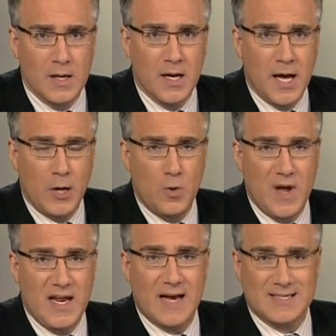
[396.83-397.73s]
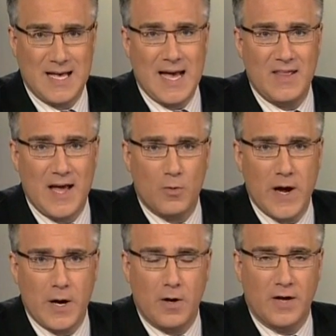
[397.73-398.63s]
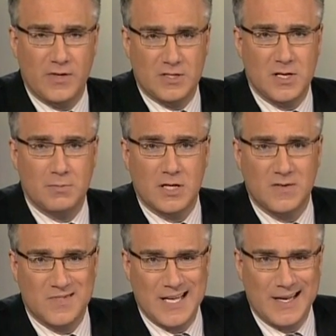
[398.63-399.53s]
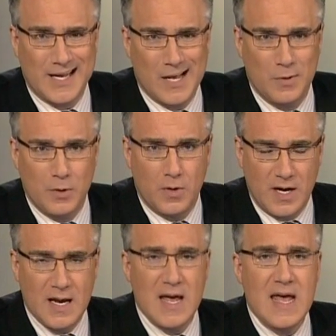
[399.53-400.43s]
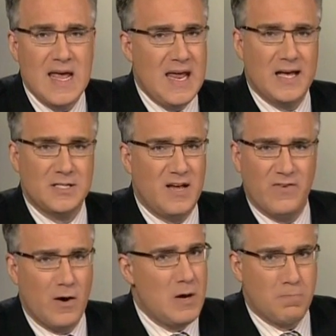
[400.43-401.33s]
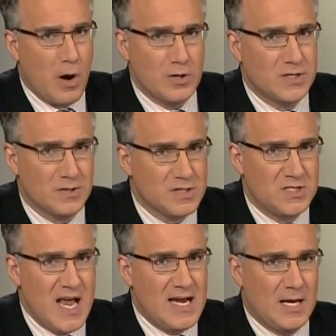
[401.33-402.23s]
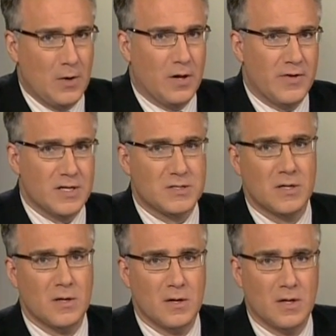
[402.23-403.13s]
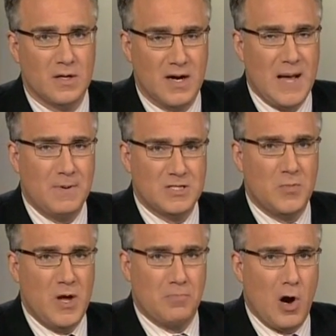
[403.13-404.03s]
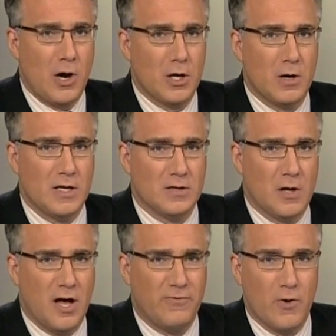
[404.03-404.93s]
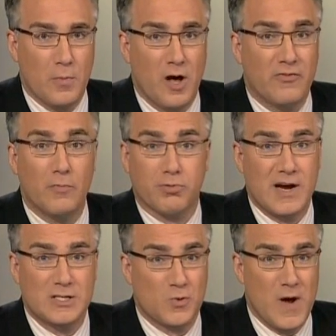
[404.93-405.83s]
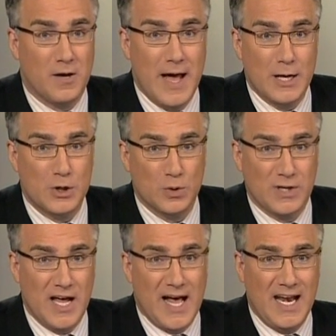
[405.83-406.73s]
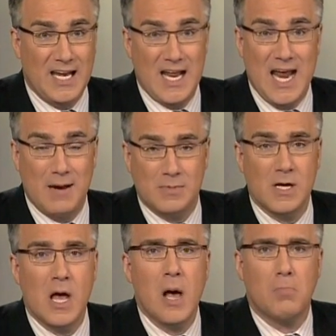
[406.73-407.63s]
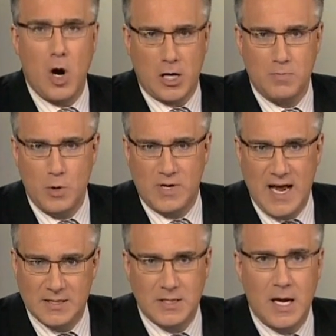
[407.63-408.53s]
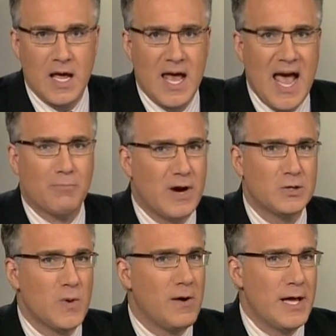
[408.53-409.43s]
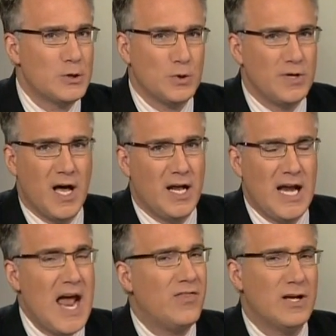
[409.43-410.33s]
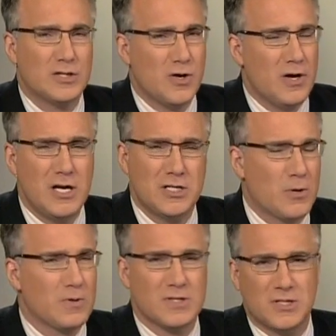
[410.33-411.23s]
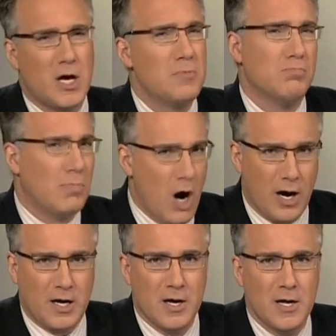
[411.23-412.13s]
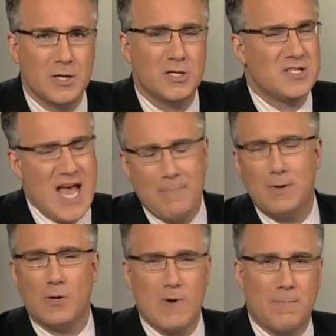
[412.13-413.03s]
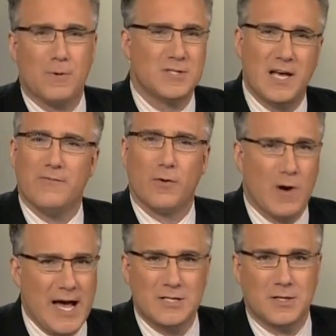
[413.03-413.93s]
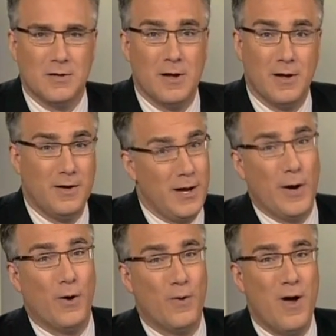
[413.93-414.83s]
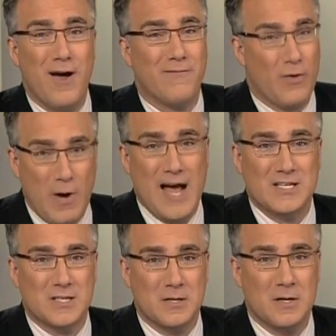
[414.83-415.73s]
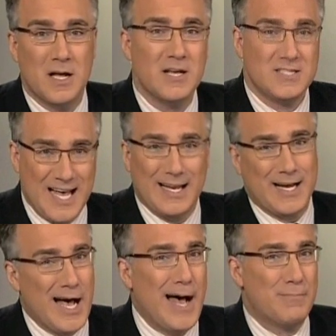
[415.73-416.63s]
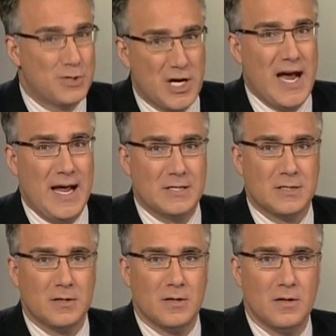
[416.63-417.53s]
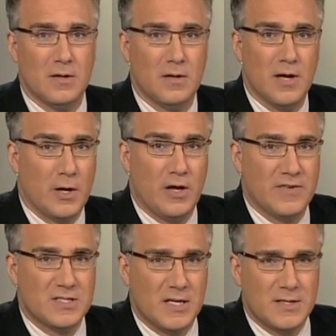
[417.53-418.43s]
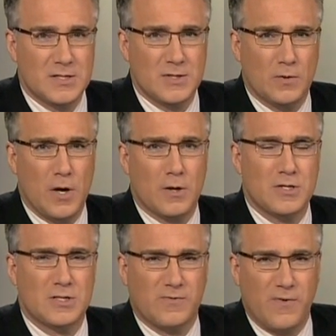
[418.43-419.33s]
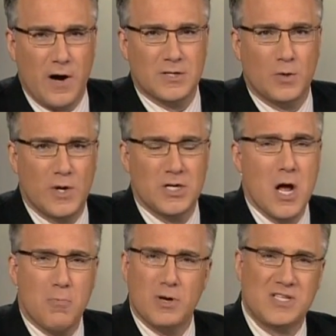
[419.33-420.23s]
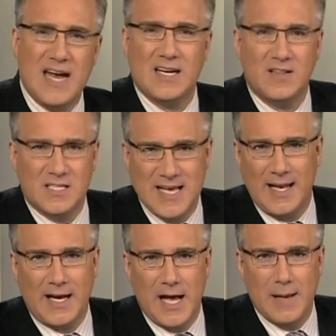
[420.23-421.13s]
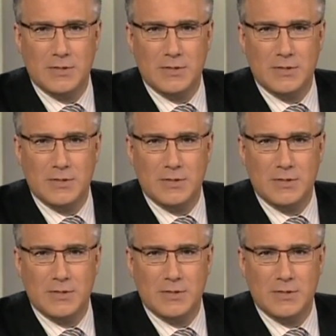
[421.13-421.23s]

and who may yet tie that record on this subject of telecom immunity, he has a very personal stake in all this. There happens to be a partner in the law firm of Bracewell and Giuliani named Mark Mukasey. And Bracewell and Giuliani and the Attorney General's son, Mark, just happen to represent Verizon. You know, Verizon, telecom giant. And all of a sudden, this is no longer just a farce in which protecting the telecoms is